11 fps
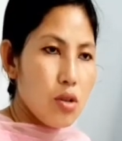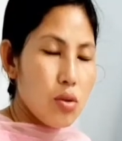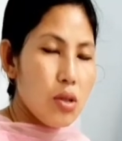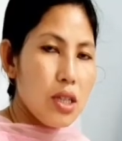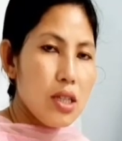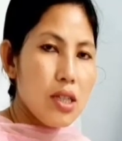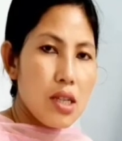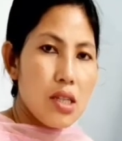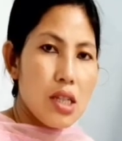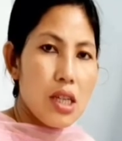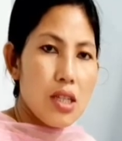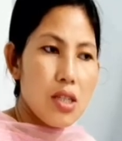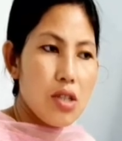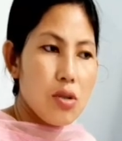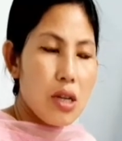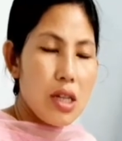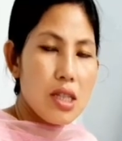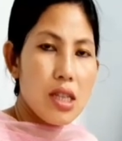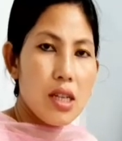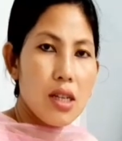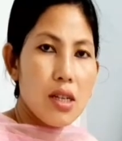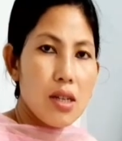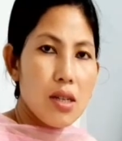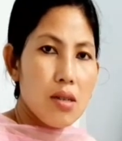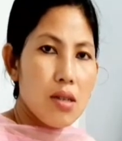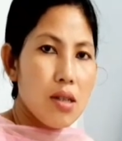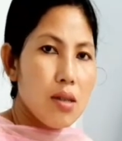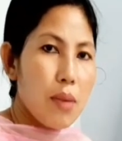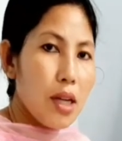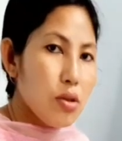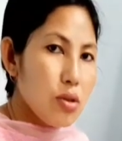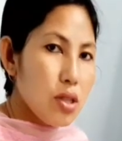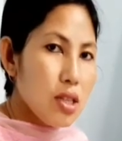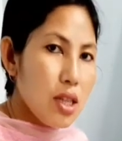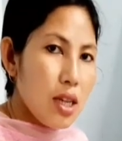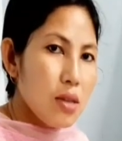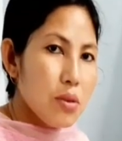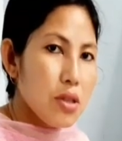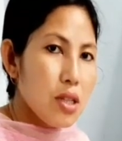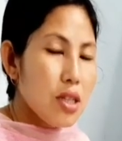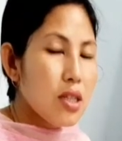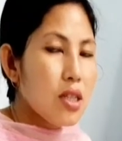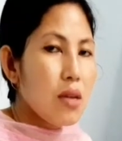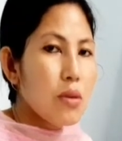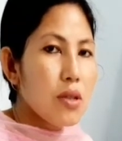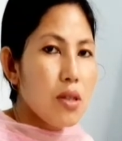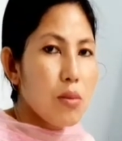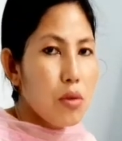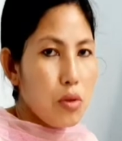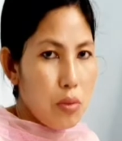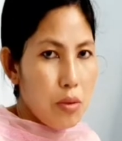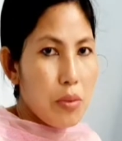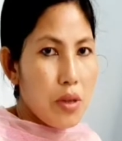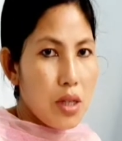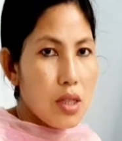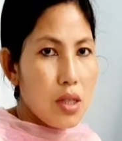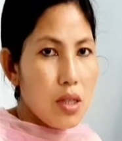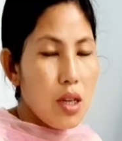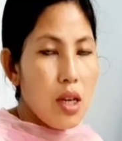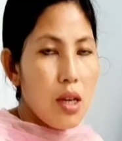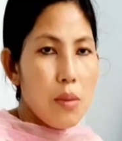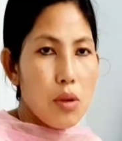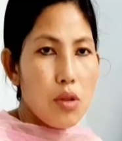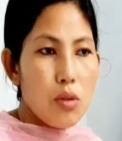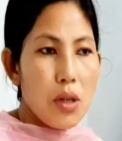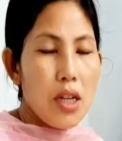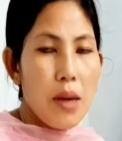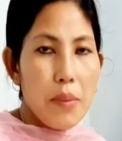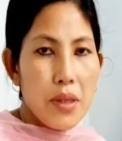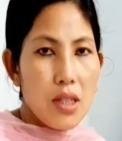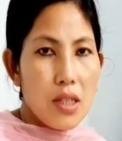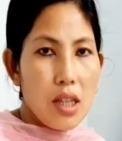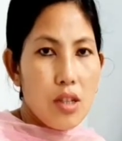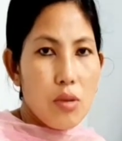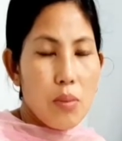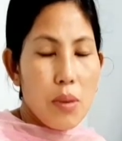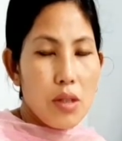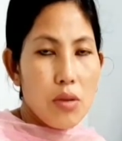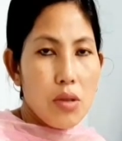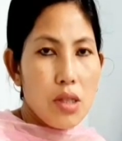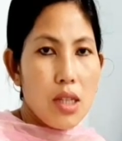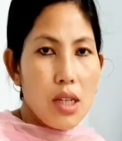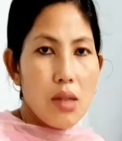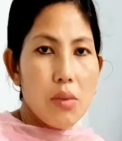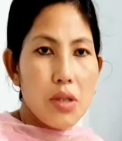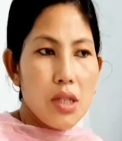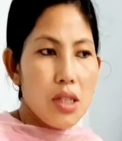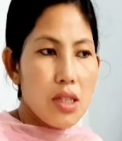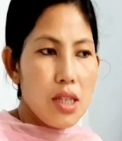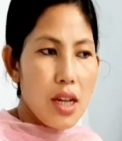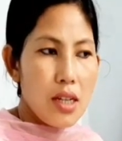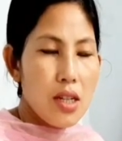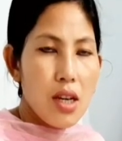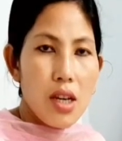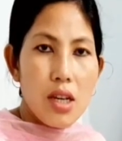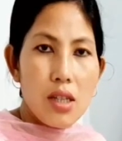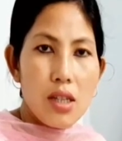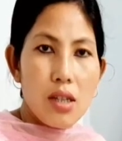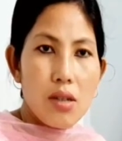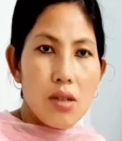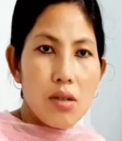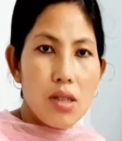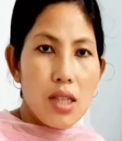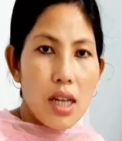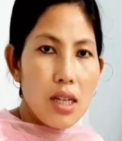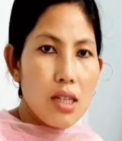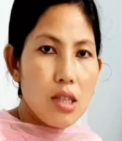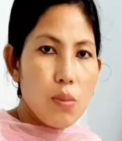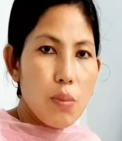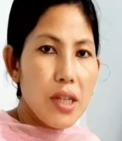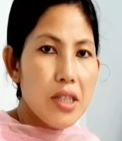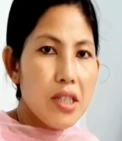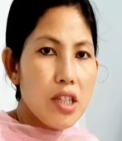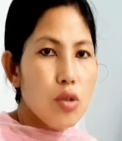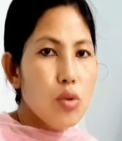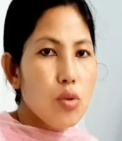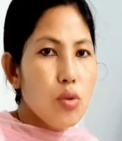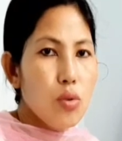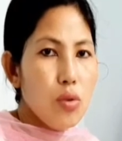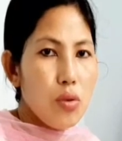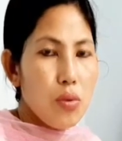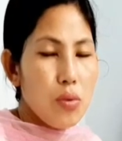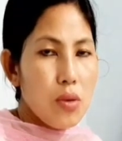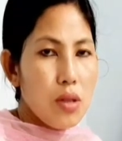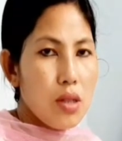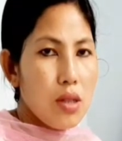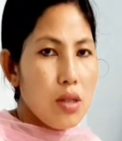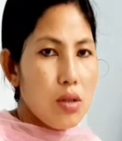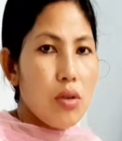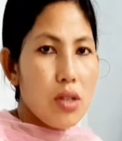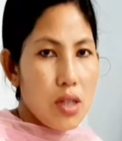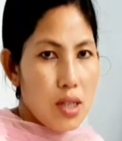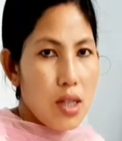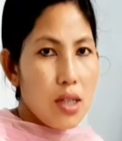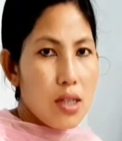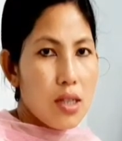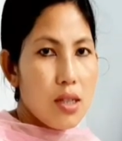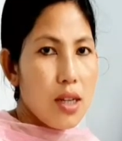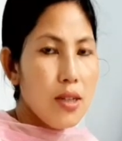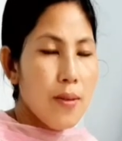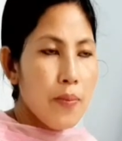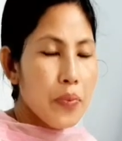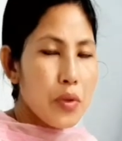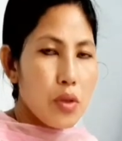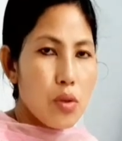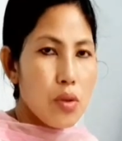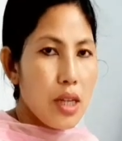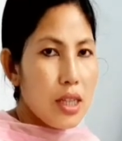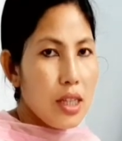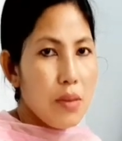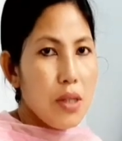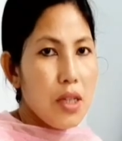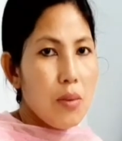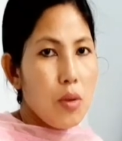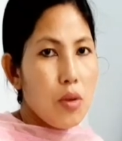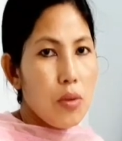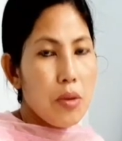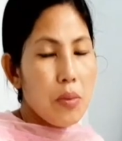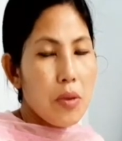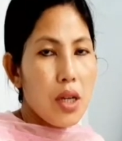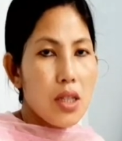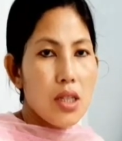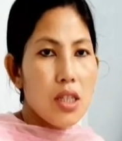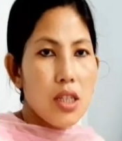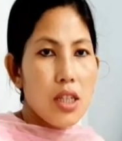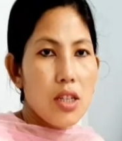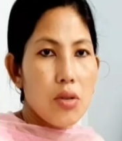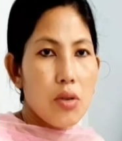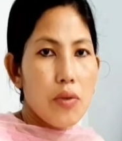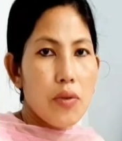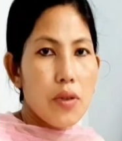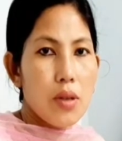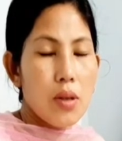So in such cases you can say the mitosis cell division itself is a mode of reproduction, because what happens in case of mitosis cell division is that the cell splits into two new daughter cells, right? So that can be a mode of reproduction in case of